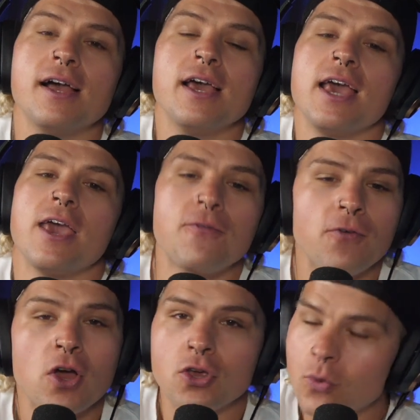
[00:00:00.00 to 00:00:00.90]
If
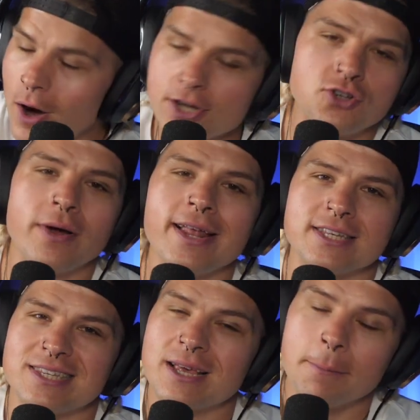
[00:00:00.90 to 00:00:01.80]
you want to join
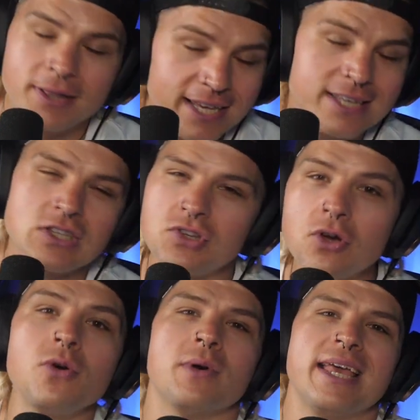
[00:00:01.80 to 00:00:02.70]
us, please
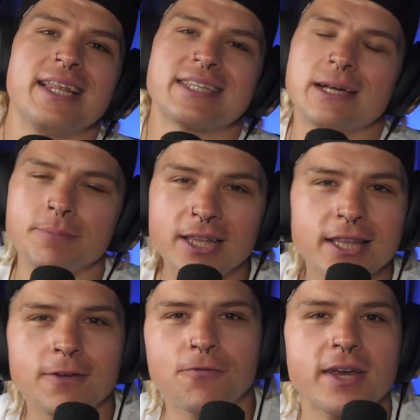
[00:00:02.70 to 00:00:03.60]
do. It is completely
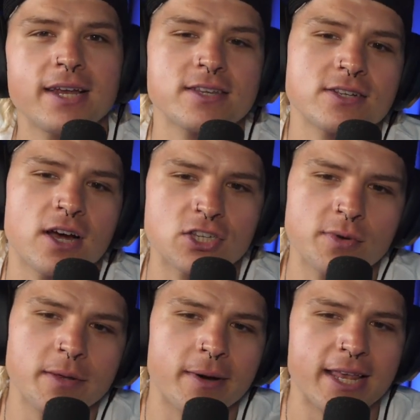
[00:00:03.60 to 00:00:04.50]
free. It doesn't cost you any
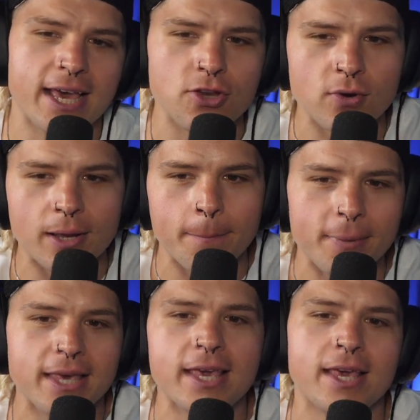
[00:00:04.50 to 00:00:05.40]
money, and you can
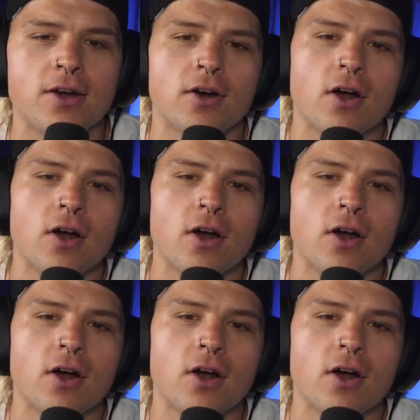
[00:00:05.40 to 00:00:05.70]
be here